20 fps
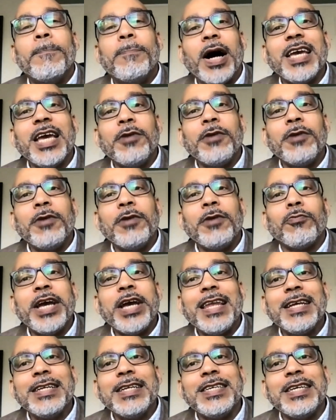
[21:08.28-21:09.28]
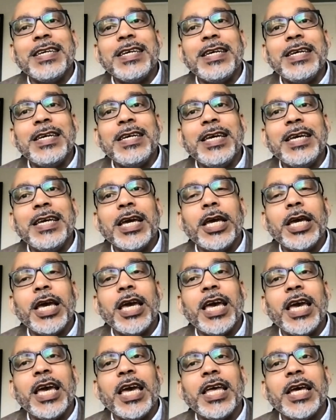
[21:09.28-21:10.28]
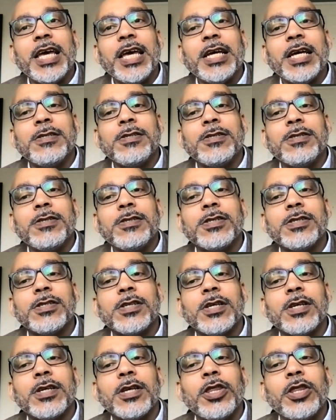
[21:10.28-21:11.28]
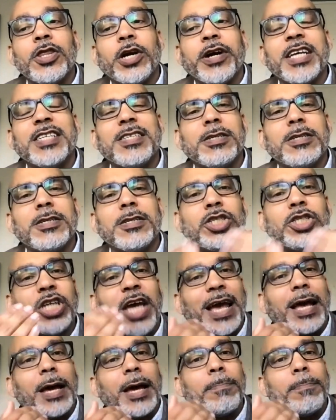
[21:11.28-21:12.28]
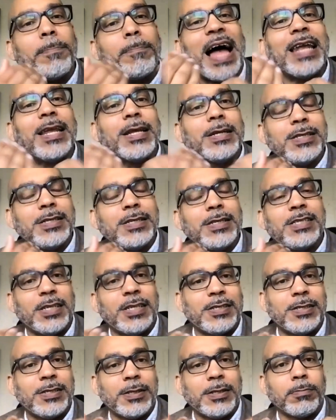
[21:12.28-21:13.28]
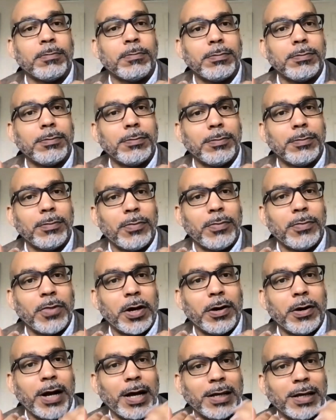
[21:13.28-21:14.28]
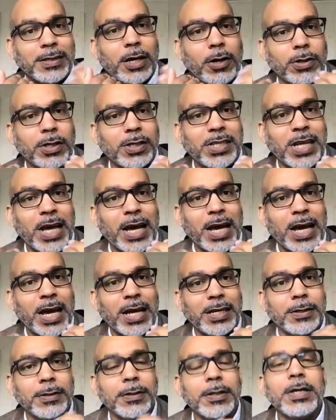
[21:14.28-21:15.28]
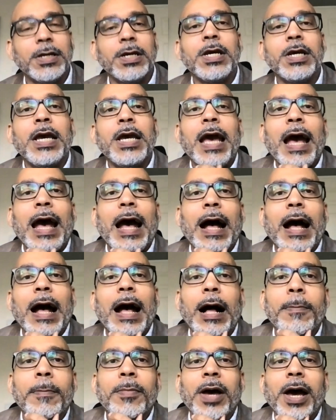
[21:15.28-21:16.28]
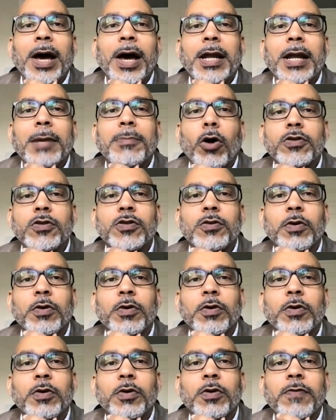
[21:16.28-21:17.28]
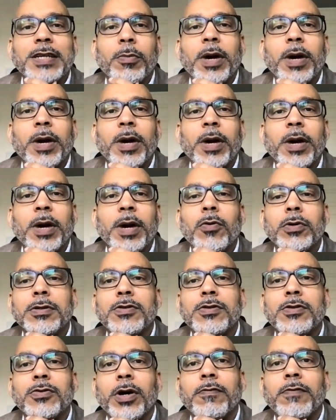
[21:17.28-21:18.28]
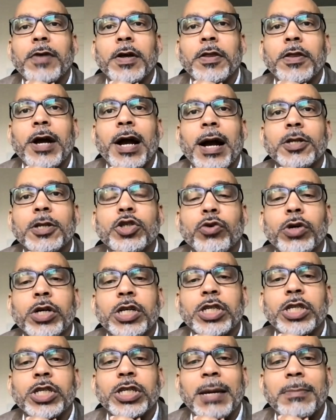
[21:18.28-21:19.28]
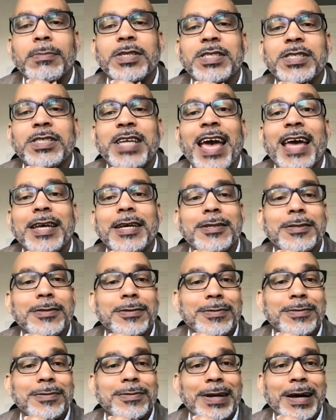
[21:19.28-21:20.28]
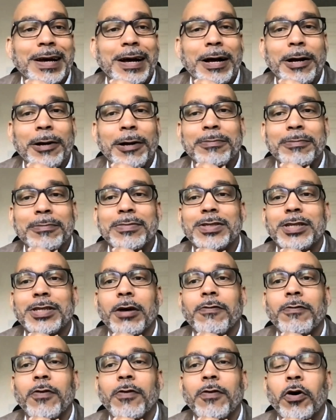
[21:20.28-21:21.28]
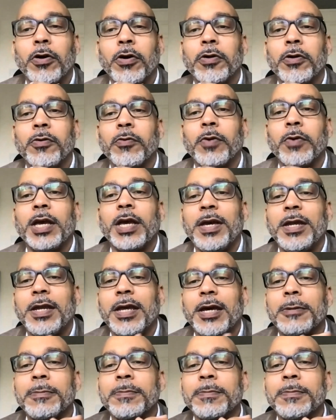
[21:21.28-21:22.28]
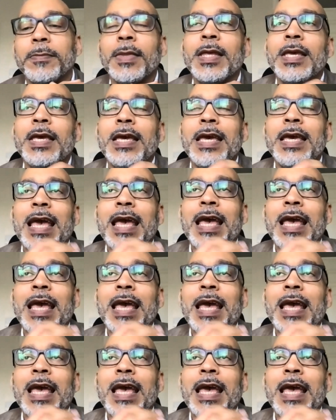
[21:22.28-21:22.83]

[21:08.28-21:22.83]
But in reality, there is a check and balance system there, as I understand it. And I'm also reflecting on my own sort of rather amateurish attempts to edit stuff on Wikipedia.